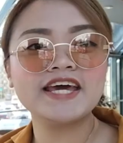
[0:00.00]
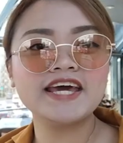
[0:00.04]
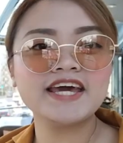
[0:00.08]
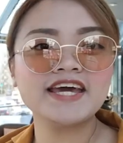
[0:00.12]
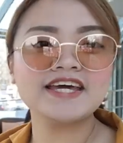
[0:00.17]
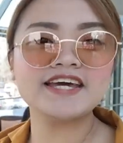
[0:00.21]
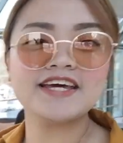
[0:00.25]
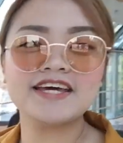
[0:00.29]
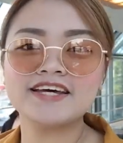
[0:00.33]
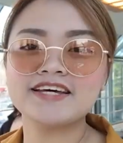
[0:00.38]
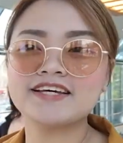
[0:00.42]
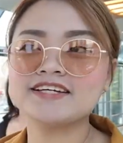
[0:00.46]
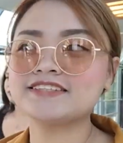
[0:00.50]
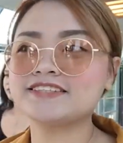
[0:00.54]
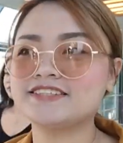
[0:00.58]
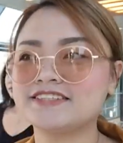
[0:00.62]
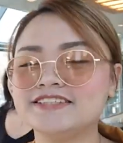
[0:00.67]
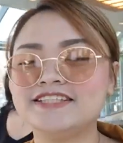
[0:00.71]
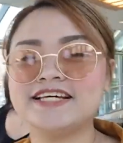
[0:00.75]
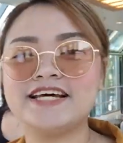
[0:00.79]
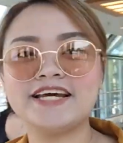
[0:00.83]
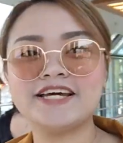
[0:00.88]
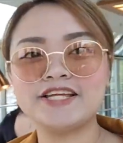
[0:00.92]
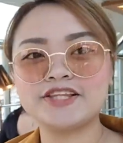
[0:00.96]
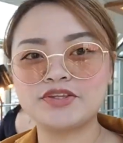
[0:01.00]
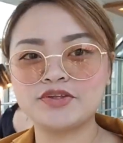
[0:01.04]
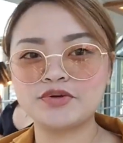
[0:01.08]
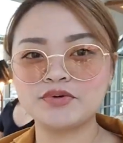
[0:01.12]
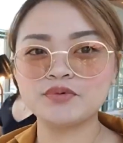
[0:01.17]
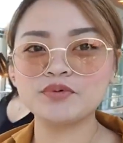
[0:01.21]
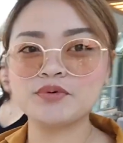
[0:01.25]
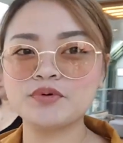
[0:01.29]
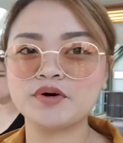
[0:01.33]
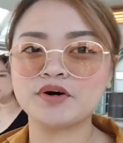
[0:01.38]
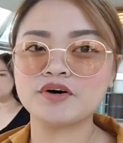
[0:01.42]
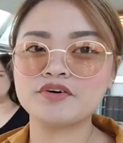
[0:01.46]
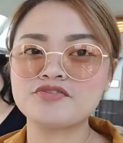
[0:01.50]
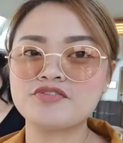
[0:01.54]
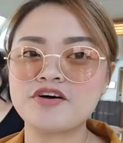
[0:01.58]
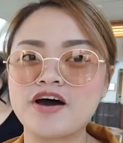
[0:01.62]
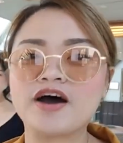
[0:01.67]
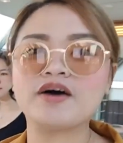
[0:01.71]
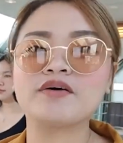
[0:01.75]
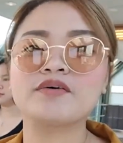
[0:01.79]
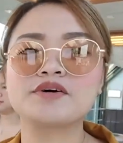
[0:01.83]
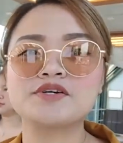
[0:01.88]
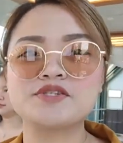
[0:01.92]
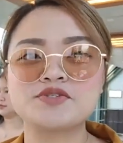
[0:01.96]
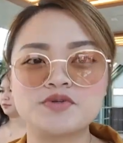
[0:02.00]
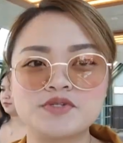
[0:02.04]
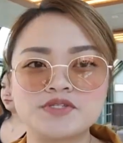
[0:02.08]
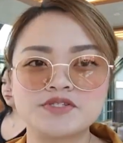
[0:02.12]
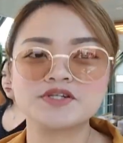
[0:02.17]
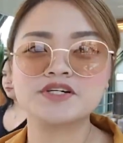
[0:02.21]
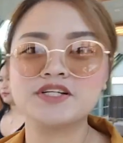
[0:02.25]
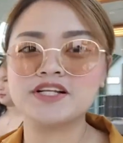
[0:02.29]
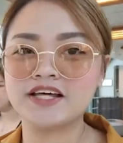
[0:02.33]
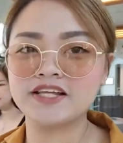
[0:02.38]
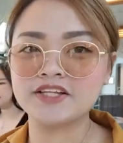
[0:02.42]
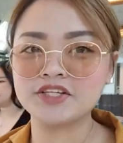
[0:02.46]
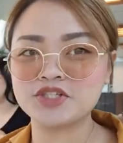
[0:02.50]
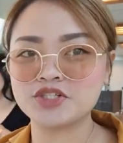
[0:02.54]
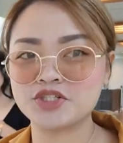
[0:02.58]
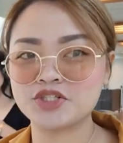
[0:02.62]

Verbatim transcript: It is day two of our Switzerland